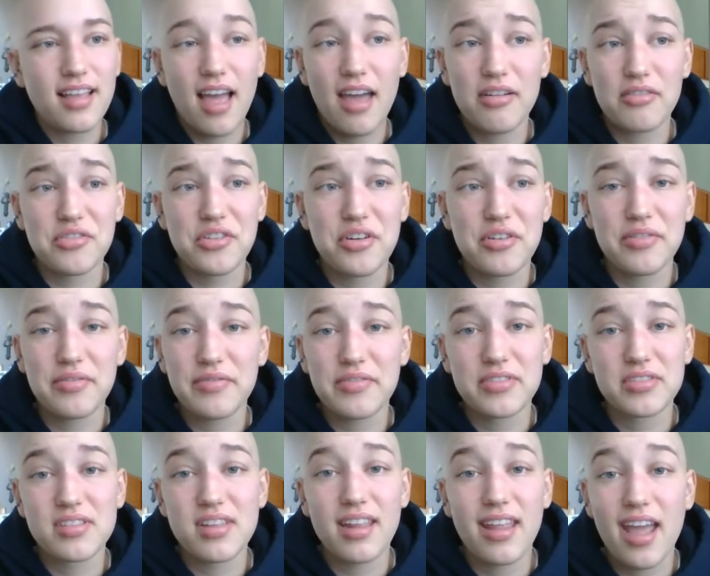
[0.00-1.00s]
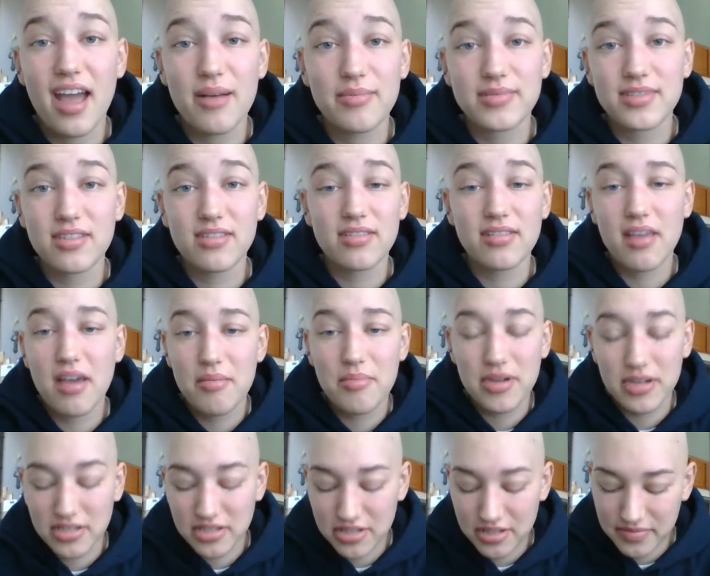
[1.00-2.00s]
I don't know if there's any apps that are that
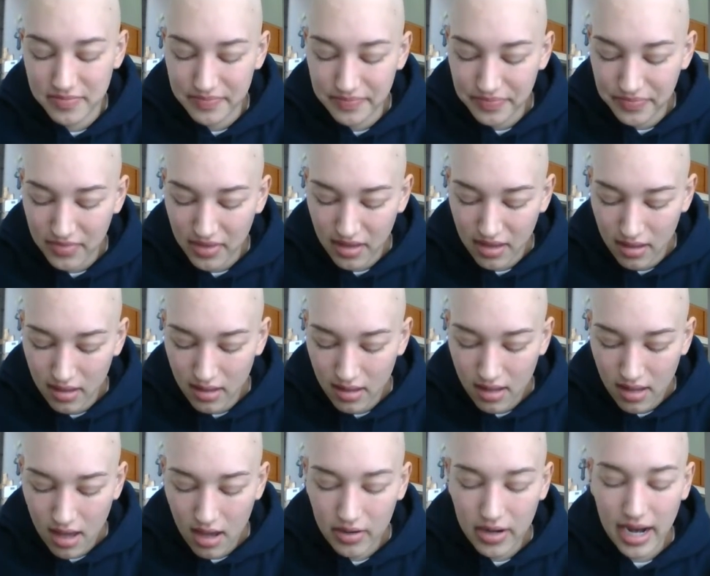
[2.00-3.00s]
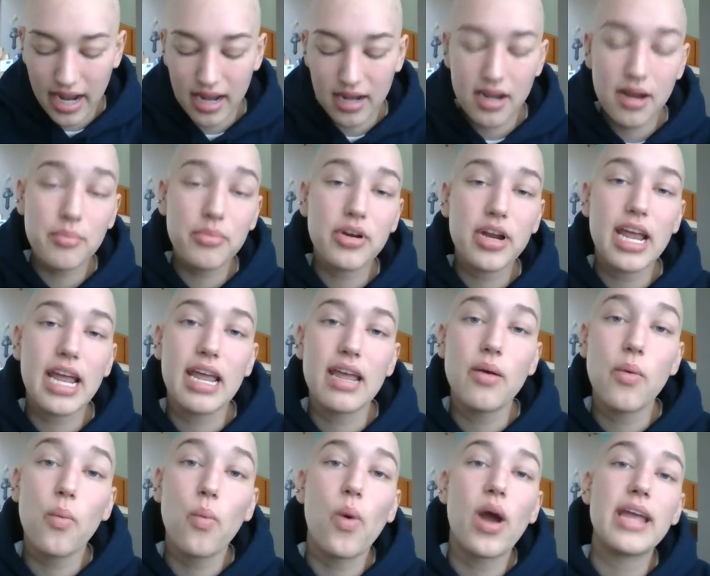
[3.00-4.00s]
much. Okay, number
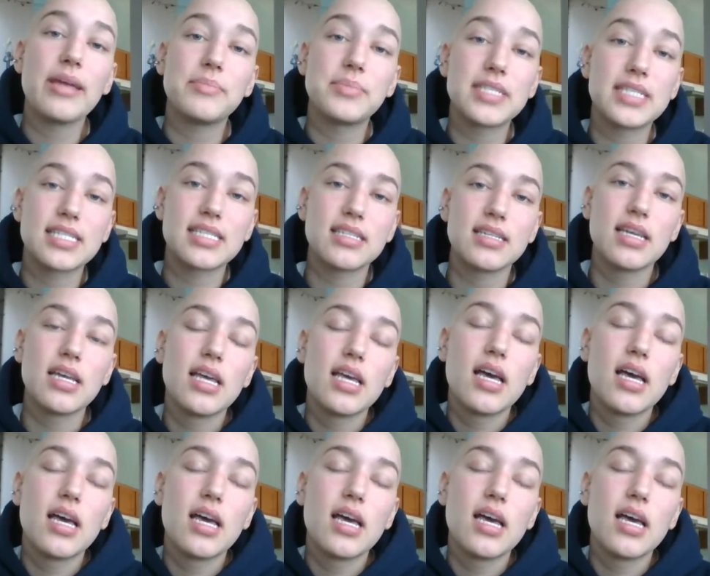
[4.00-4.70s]
8, wipes.